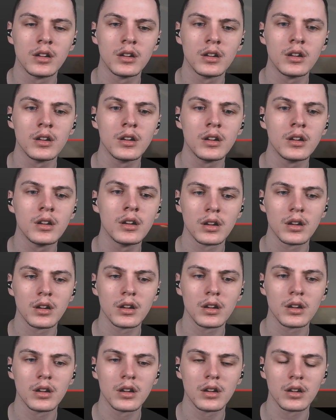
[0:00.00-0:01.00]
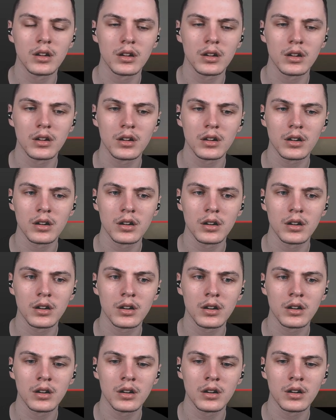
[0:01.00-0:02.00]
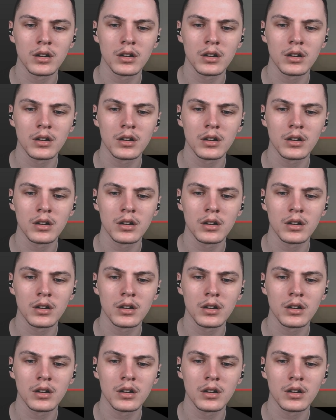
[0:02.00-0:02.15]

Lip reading: (no one is talking)